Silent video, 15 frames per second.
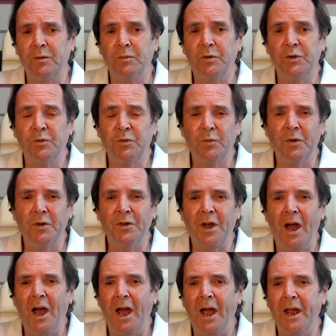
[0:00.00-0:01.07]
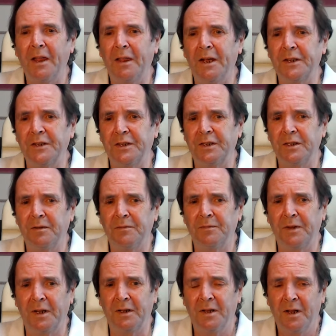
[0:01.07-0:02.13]
which was one of the highlights of the
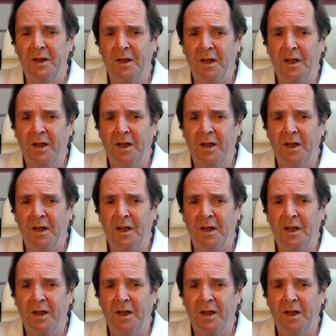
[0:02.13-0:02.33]
event,